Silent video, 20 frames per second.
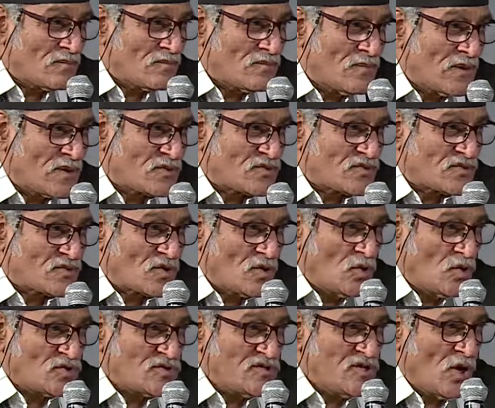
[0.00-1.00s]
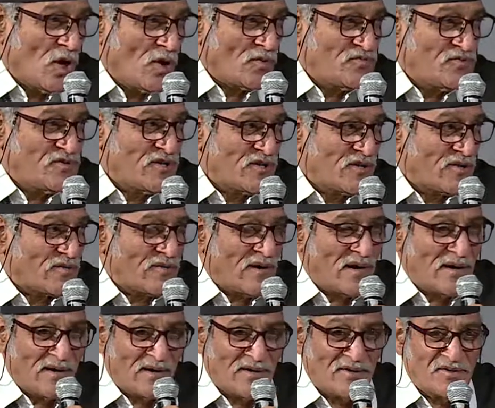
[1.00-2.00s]
but closely observe
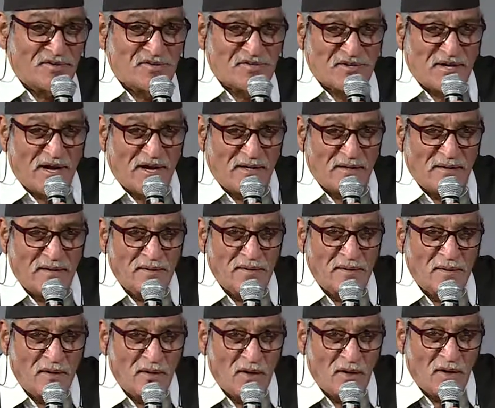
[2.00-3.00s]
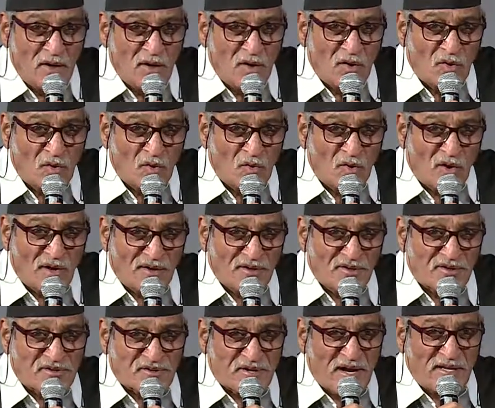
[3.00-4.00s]
and understand who
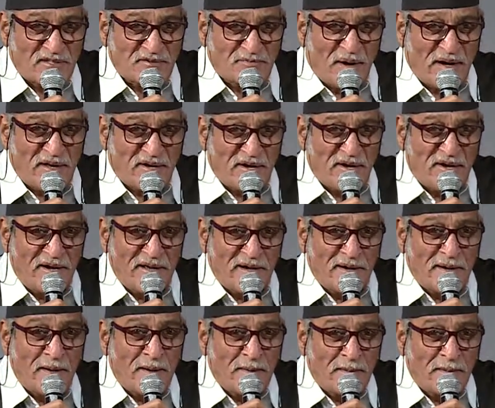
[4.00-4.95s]
understands by reading.